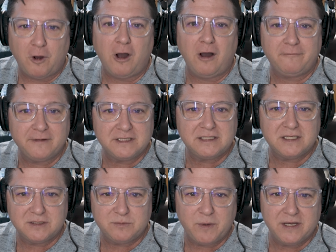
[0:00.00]

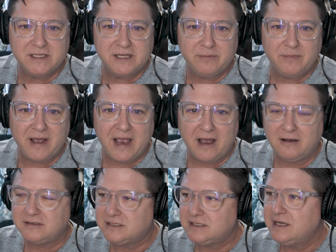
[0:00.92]
office space in my
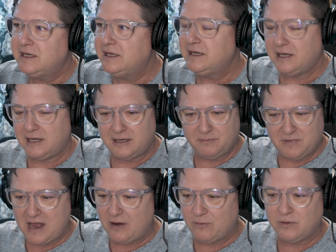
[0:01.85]
house.
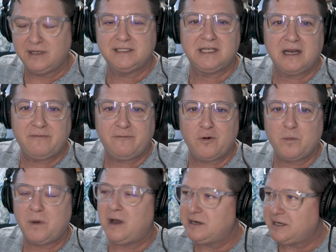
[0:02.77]
I'm not really set up for
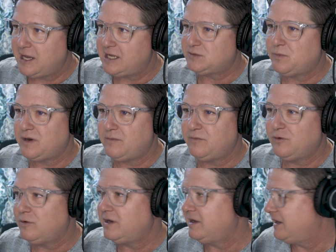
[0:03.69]
a podcast, but I'm
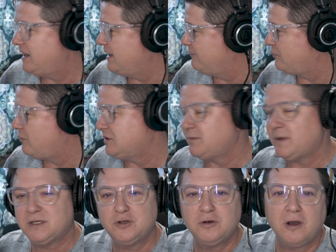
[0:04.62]
doing it. And of course,
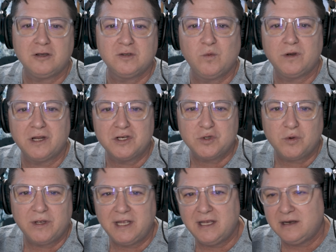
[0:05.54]
my two dogs wanted to
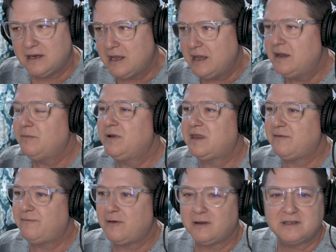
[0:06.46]
join in but
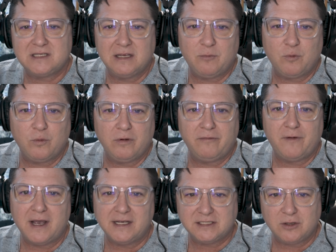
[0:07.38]
they fell asleep real
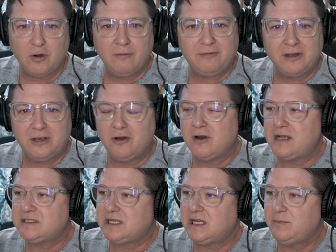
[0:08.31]
fast. So hopefully you're
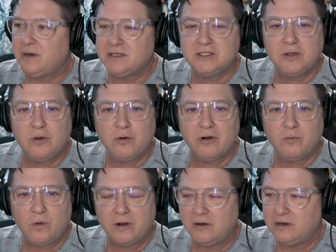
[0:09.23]
not sleeping and
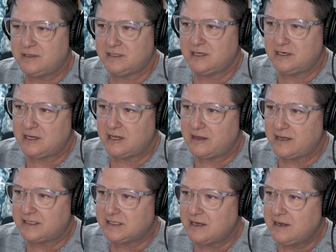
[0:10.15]
snoring while you're listening to
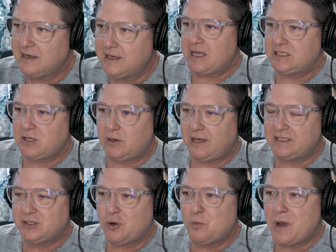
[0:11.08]
this. So
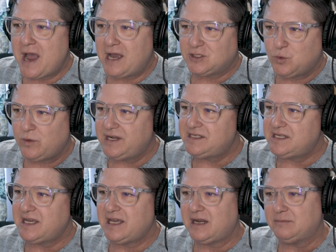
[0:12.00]
let's go back
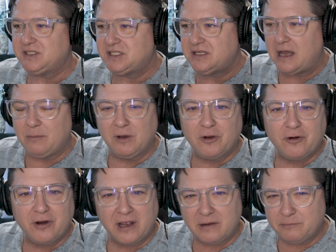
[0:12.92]
2010. I'm I'm
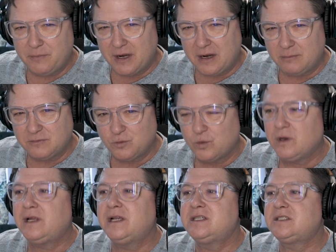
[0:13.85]
learning, but I'm
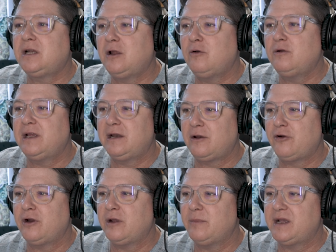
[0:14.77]
really slowly
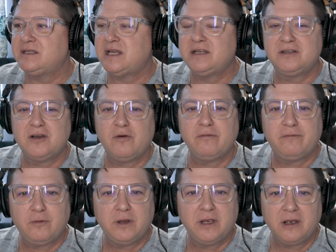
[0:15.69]
learning because I
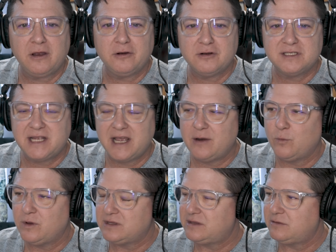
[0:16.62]
don't fully
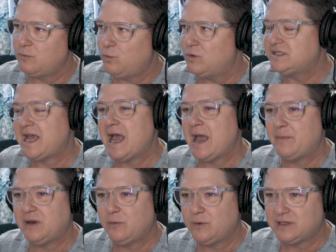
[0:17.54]
understand what what's
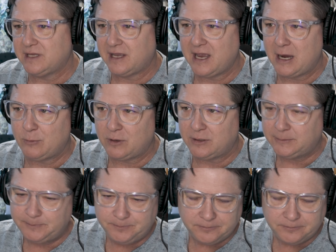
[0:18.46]
happening with the camera.